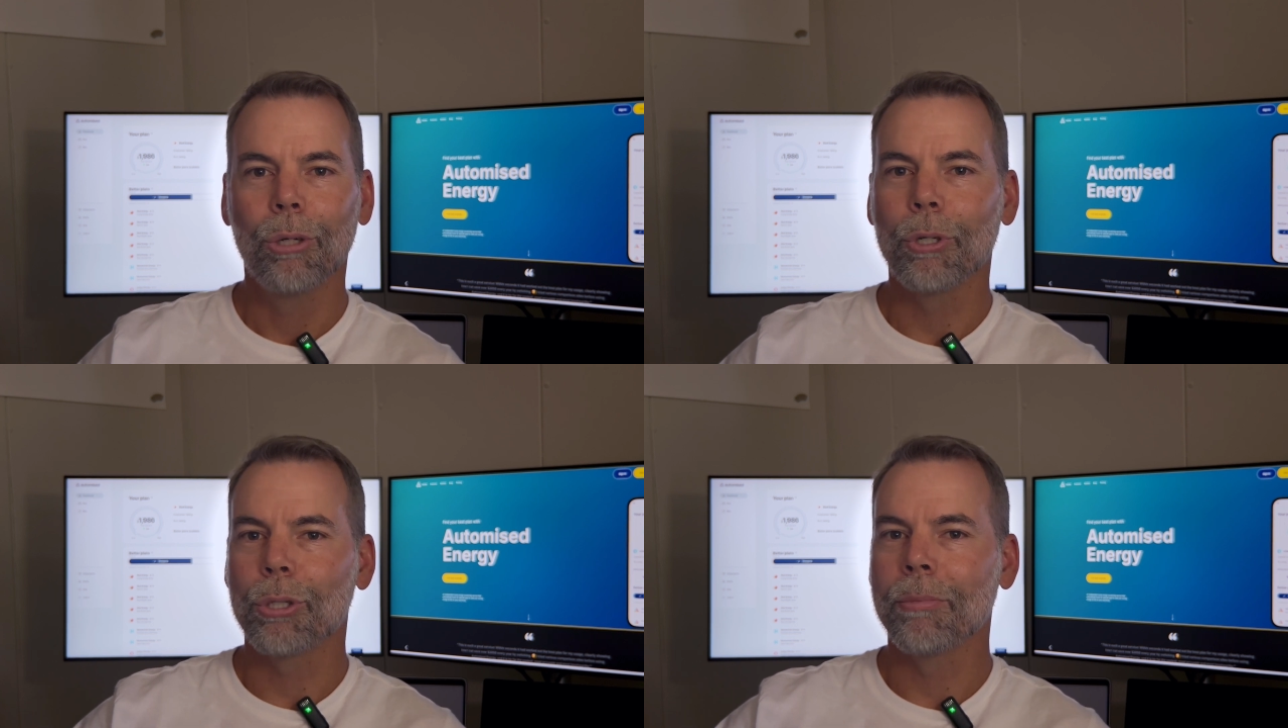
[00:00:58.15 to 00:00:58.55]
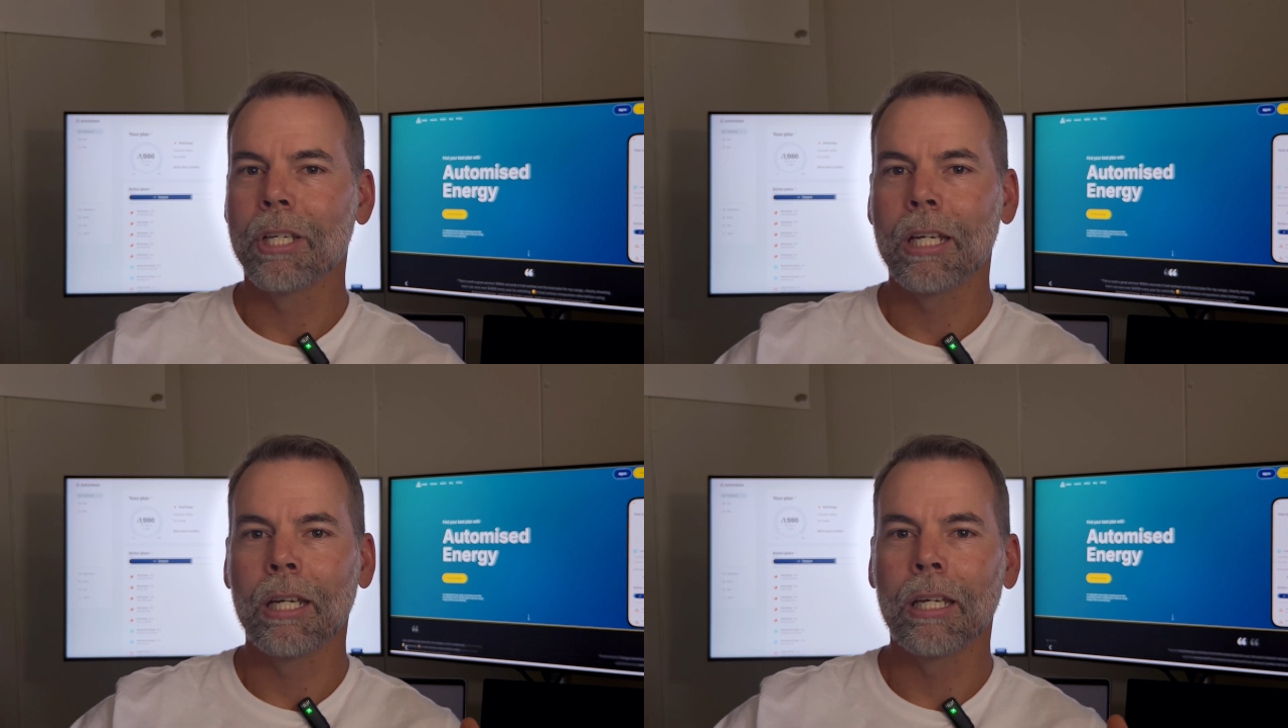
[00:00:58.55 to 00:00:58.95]
which
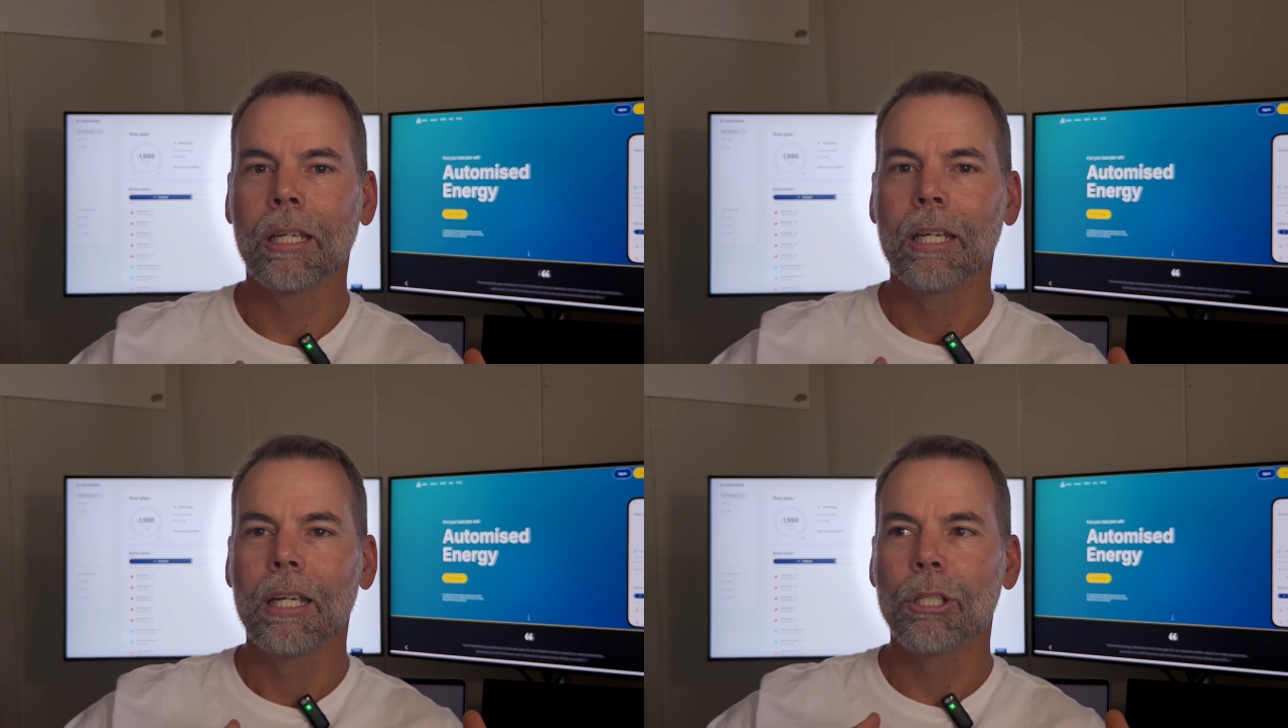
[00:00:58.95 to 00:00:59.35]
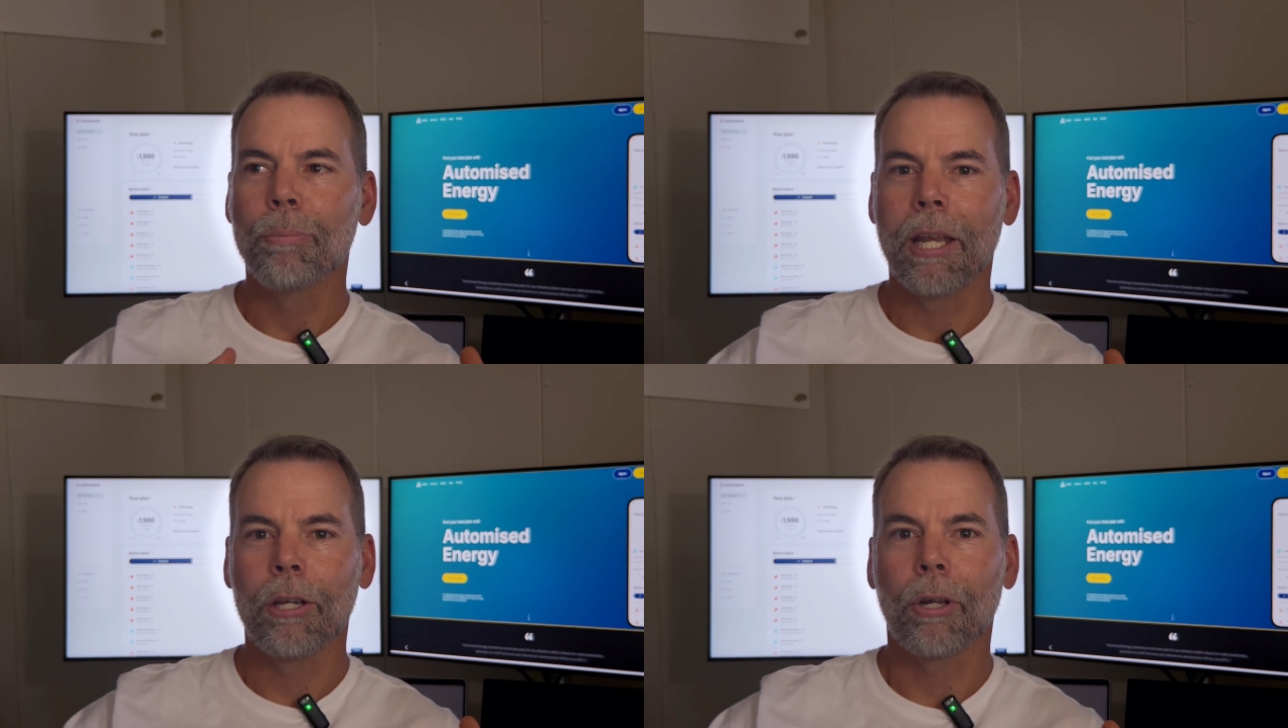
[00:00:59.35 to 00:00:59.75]
mean
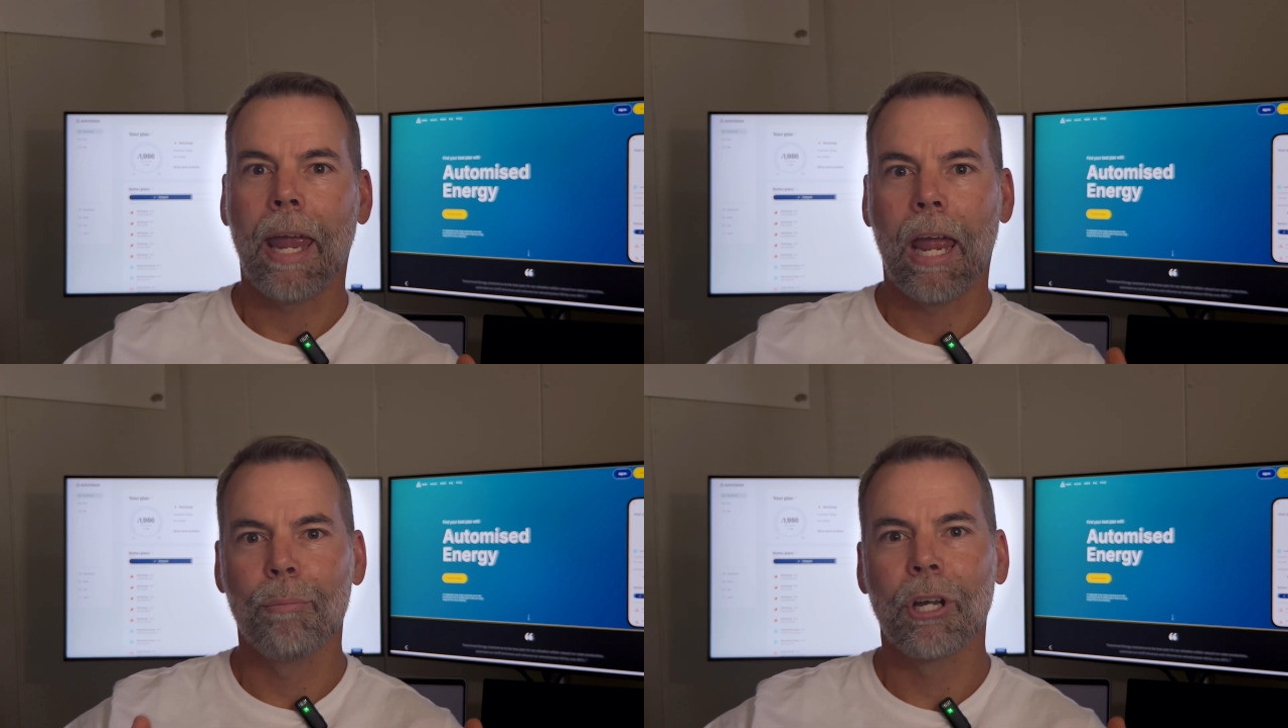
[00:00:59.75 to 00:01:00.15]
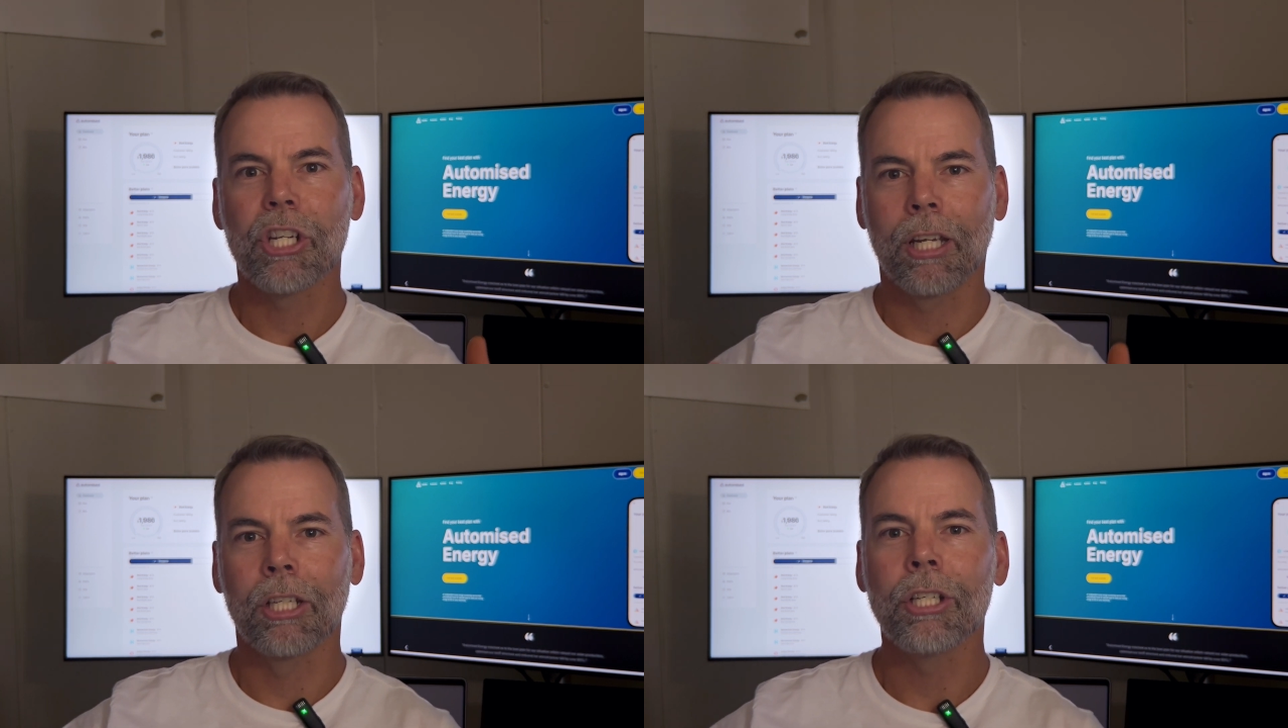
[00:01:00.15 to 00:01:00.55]
depending on how
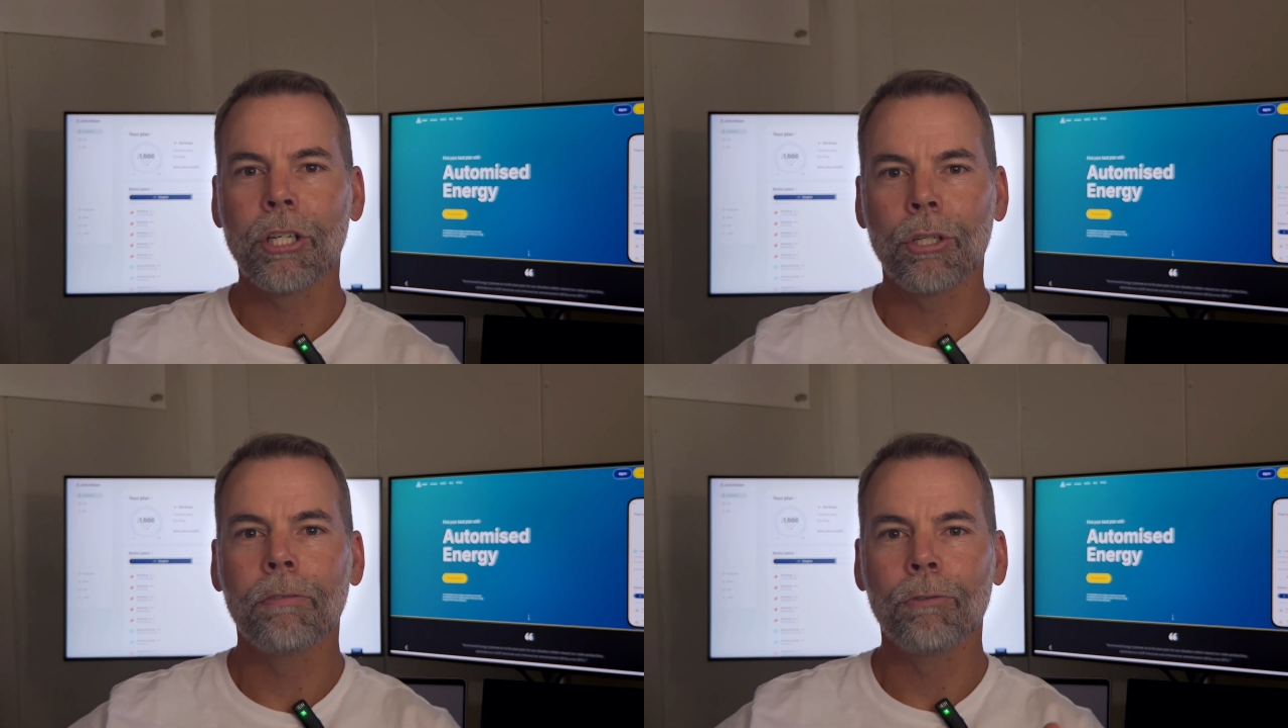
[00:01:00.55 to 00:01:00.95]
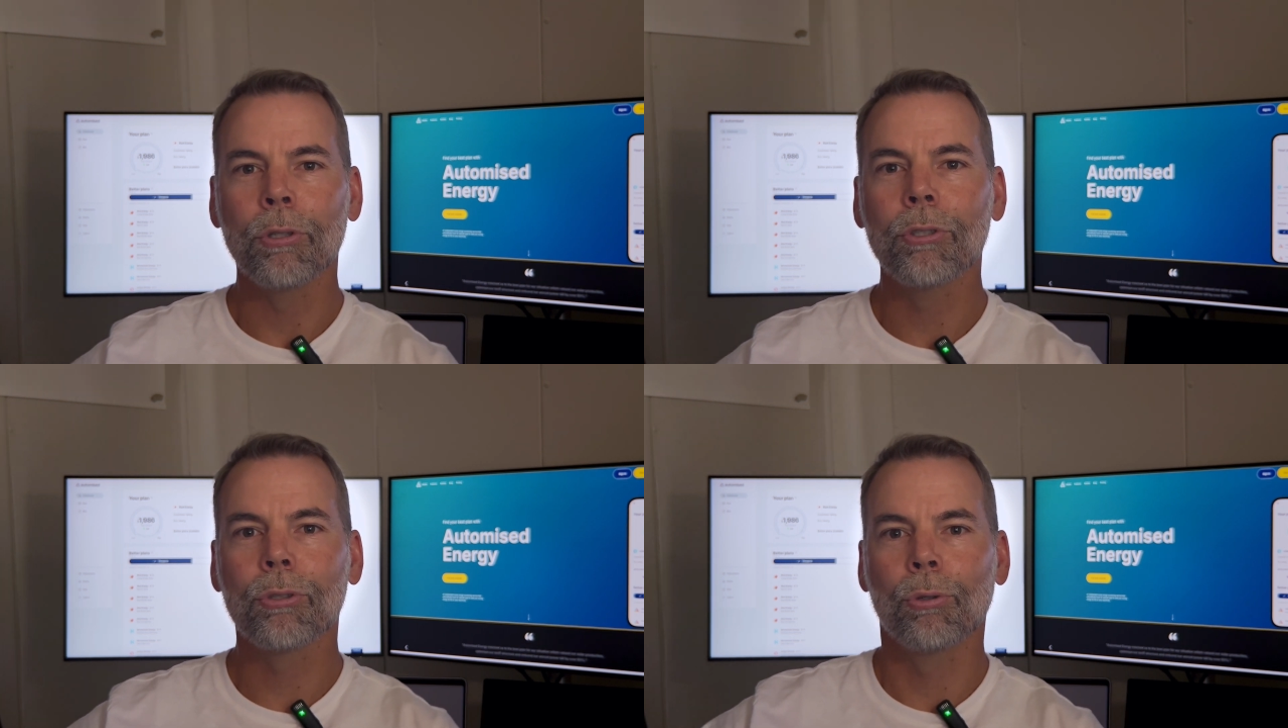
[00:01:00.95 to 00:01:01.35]
much energy you've
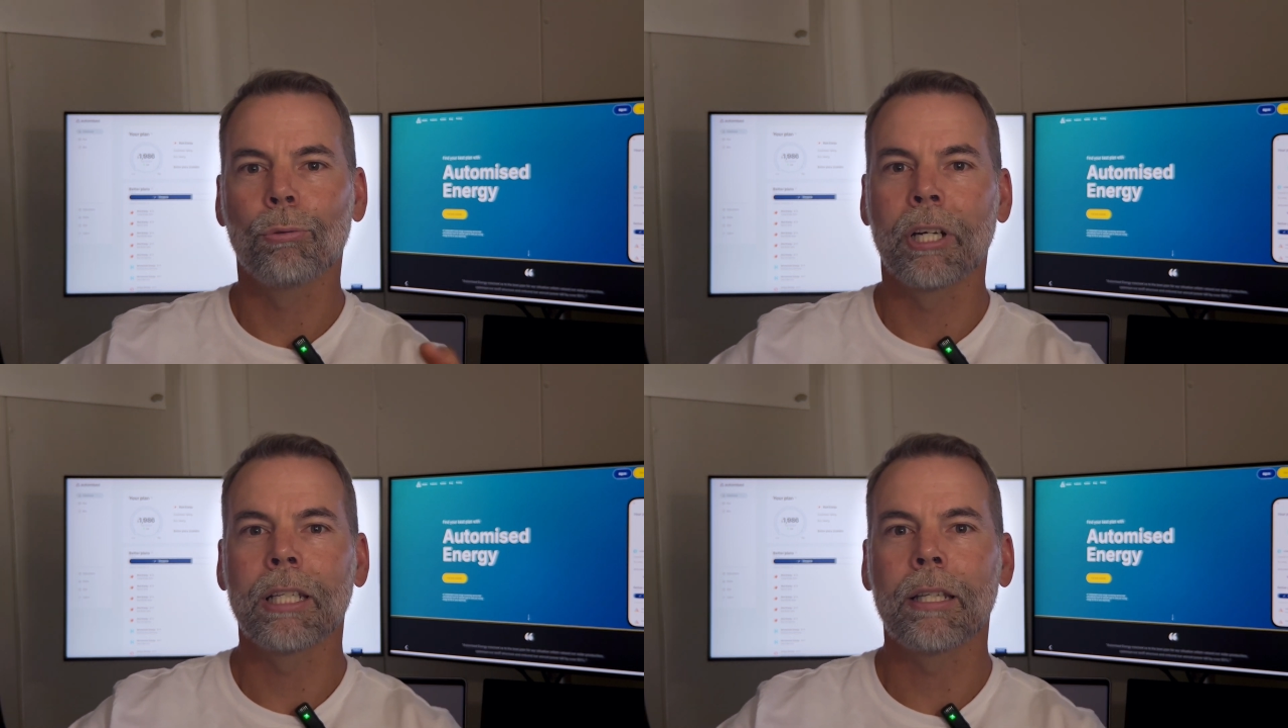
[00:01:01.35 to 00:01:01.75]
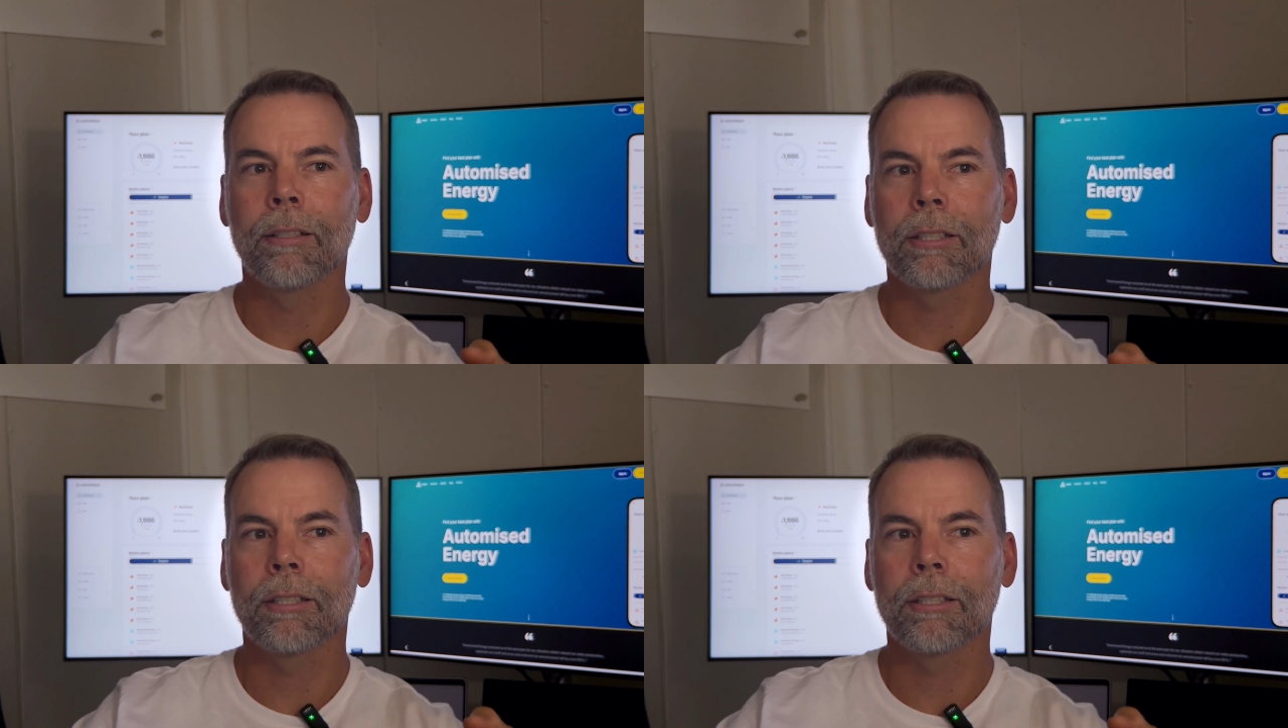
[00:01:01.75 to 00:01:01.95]
used already this